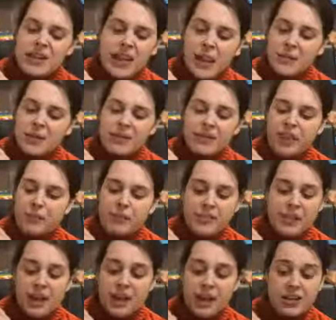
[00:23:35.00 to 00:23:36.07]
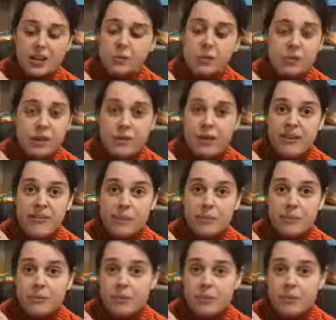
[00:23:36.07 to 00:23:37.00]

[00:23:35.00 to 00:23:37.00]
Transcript: Yeah, your flips, I tumble dry my flip